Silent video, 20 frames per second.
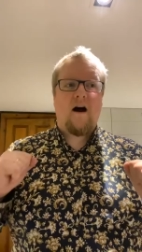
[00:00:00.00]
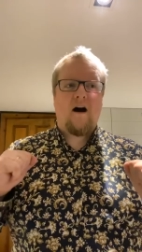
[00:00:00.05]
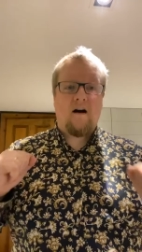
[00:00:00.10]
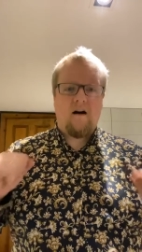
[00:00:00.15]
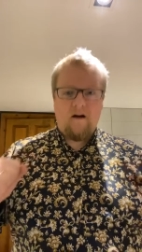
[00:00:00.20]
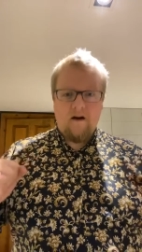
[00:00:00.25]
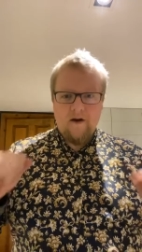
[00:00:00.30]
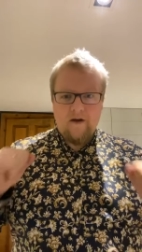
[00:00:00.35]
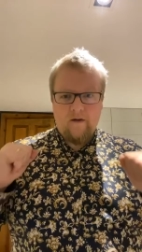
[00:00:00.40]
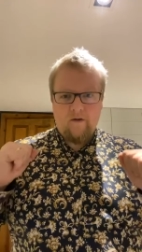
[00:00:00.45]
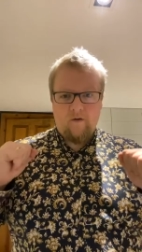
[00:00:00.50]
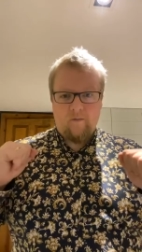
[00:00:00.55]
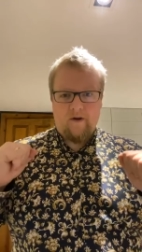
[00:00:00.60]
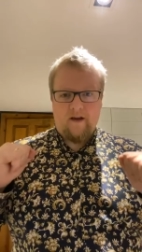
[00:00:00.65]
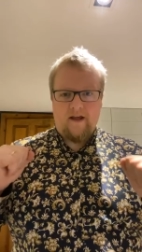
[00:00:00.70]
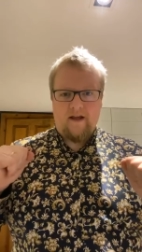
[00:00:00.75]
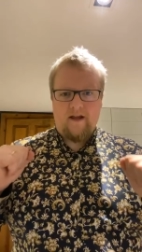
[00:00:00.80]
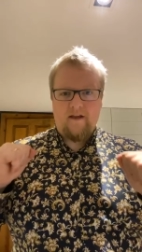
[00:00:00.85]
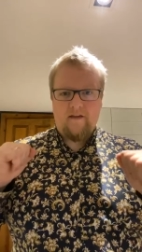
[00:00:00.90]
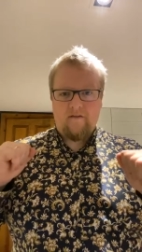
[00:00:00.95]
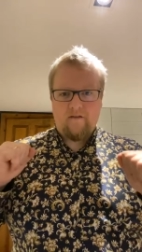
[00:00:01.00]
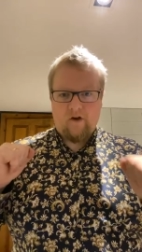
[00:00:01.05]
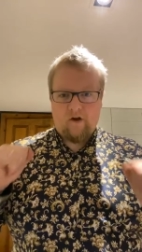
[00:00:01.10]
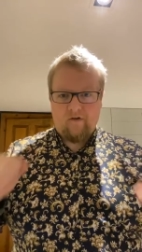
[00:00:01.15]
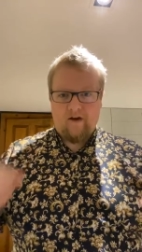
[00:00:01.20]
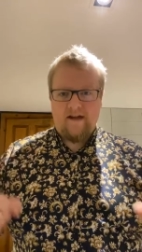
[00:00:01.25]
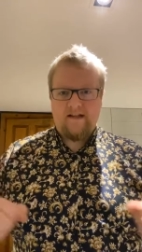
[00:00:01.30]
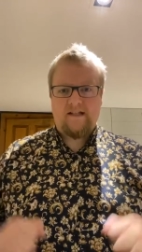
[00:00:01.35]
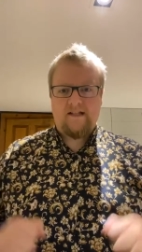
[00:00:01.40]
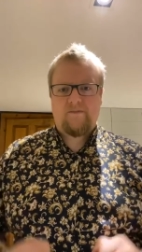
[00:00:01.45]
arguably the
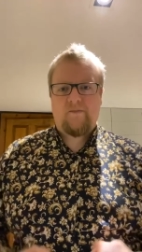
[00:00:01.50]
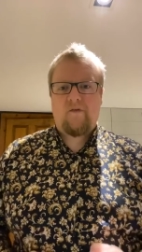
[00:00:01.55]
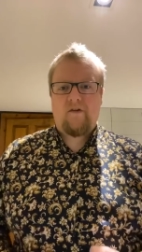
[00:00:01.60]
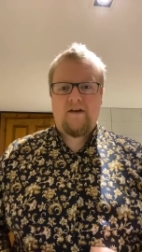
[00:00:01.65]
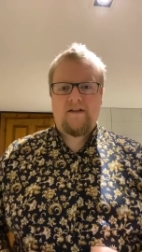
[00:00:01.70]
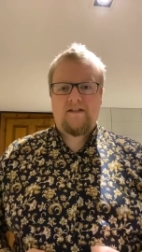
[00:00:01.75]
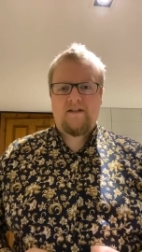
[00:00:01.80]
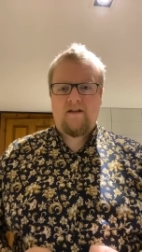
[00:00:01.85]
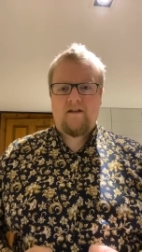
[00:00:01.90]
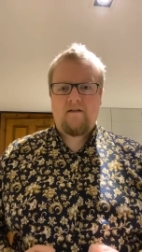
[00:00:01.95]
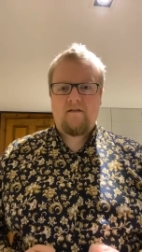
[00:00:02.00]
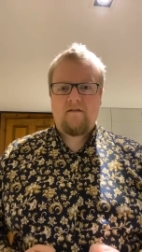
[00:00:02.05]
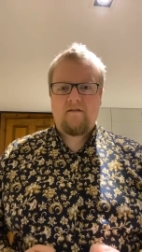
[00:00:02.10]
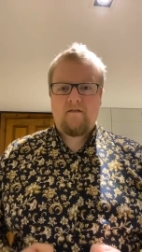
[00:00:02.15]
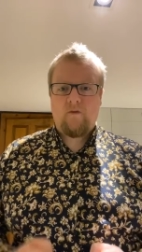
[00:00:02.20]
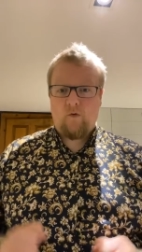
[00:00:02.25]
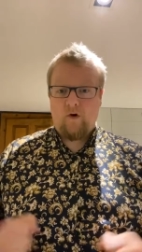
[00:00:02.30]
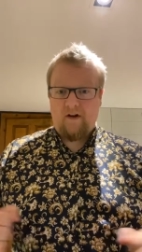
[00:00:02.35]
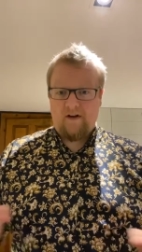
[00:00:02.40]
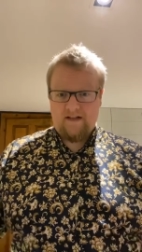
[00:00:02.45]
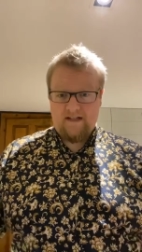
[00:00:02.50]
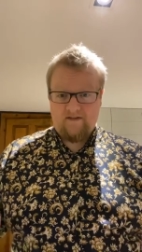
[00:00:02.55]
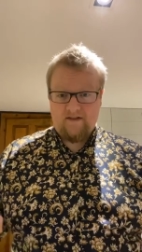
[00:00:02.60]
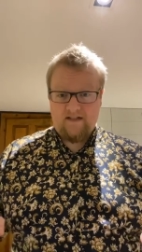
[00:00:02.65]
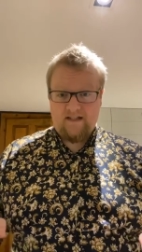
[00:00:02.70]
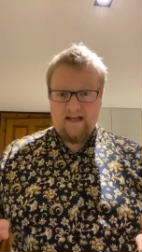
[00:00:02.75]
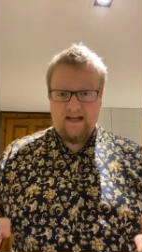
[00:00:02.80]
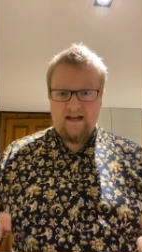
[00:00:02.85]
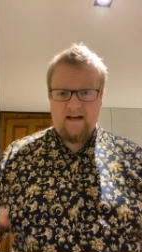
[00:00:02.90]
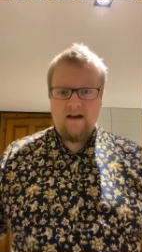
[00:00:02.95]
greatest barista the world has ever
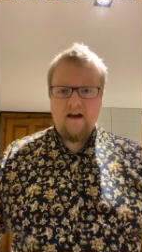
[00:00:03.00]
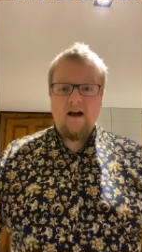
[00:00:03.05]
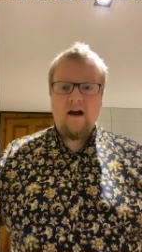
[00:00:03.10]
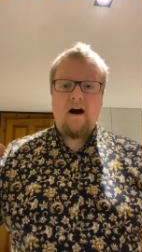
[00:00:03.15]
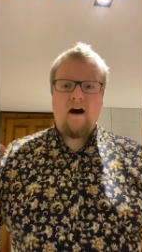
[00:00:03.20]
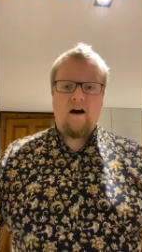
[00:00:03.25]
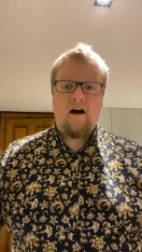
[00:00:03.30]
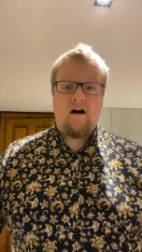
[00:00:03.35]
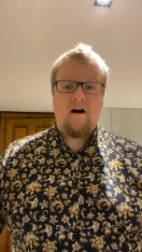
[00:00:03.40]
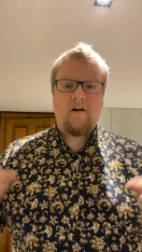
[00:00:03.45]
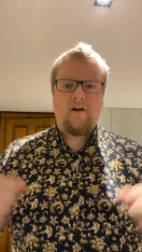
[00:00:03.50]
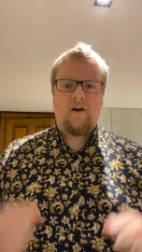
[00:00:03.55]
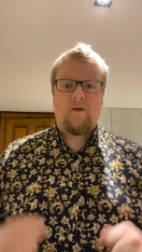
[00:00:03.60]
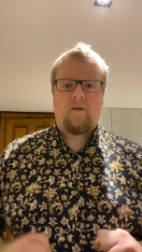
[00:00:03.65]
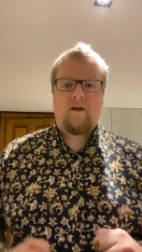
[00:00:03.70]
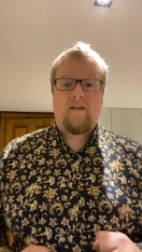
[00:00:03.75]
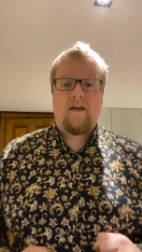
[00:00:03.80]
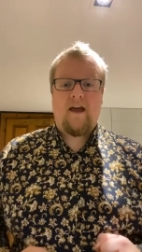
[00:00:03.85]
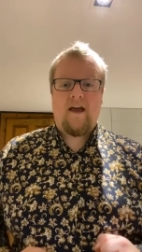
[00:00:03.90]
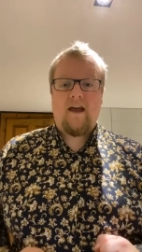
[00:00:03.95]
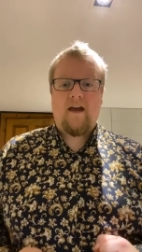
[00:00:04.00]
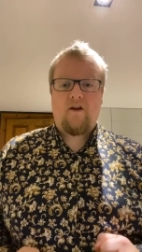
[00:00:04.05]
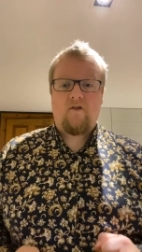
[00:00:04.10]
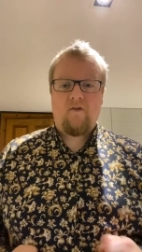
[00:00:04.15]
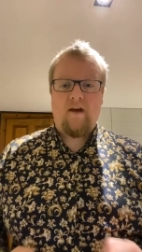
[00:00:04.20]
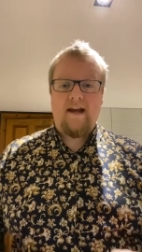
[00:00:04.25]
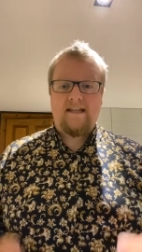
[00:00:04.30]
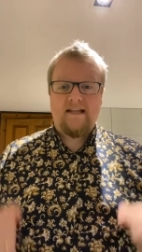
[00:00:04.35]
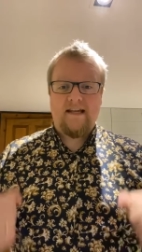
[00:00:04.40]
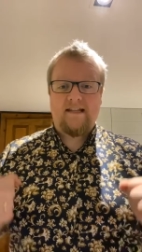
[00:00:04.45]
seen, arguably the
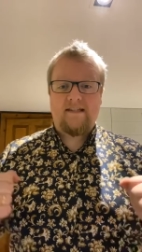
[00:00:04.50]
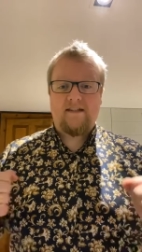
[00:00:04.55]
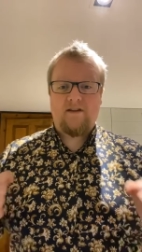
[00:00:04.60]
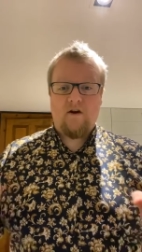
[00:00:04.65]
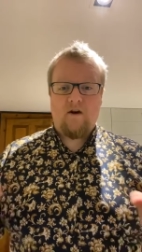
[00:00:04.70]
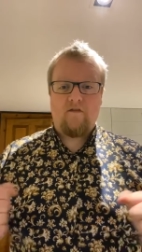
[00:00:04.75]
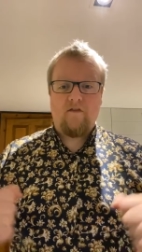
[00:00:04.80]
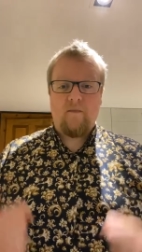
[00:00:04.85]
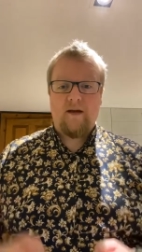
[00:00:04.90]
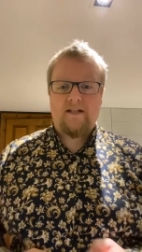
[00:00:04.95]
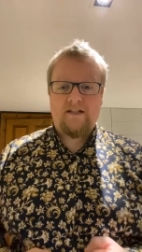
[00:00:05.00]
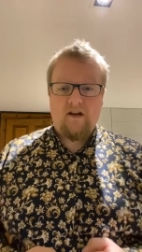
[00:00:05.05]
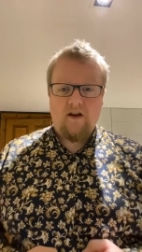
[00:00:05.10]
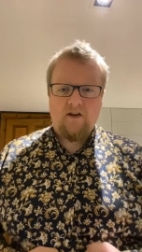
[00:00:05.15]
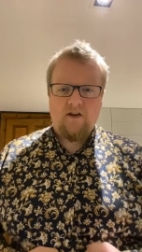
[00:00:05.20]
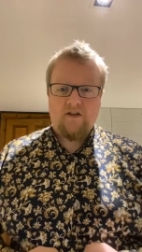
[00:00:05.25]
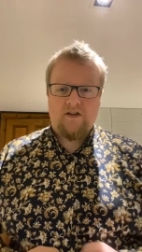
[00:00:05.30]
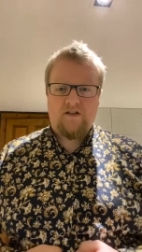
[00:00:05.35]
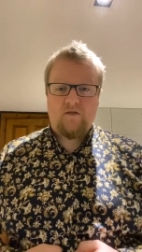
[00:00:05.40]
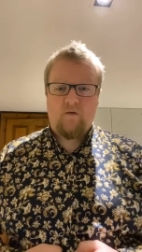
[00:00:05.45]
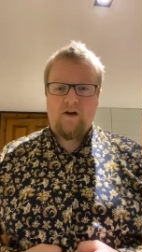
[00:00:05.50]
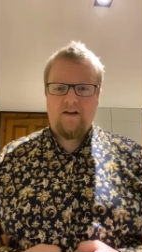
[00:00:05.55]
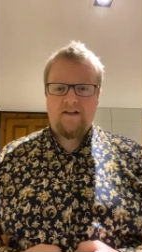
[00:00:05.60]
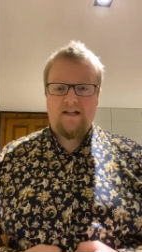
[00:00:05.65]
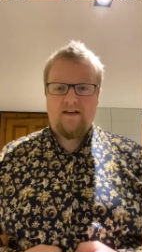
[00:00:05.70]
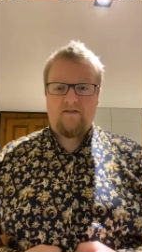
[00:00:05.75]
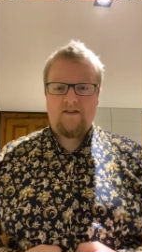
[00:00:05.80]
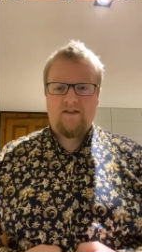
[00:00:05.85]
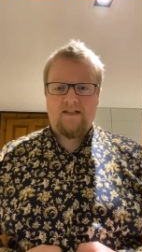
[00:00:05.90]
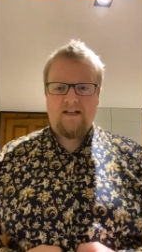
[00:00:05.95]
greatest coffee mixologist the world
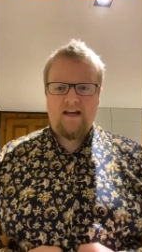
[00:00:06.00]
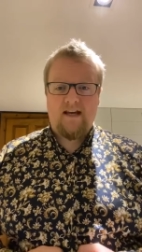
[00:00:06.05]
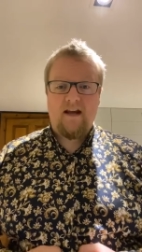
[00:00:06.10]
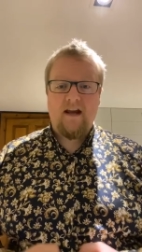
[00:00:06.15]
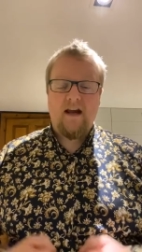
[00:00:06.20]
has ever seen.